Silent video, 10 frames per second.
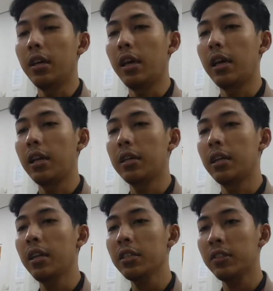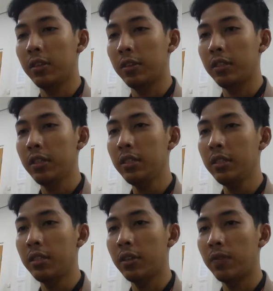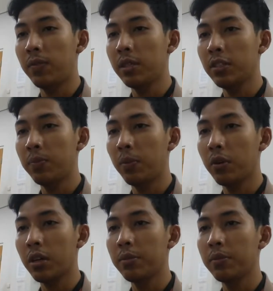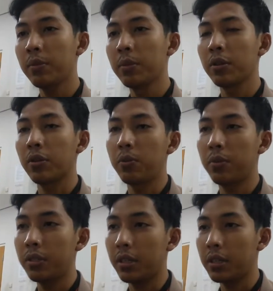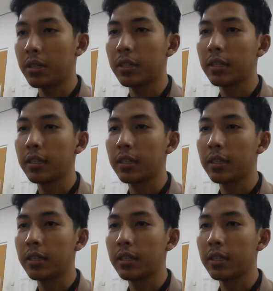And the next year is the first program computer.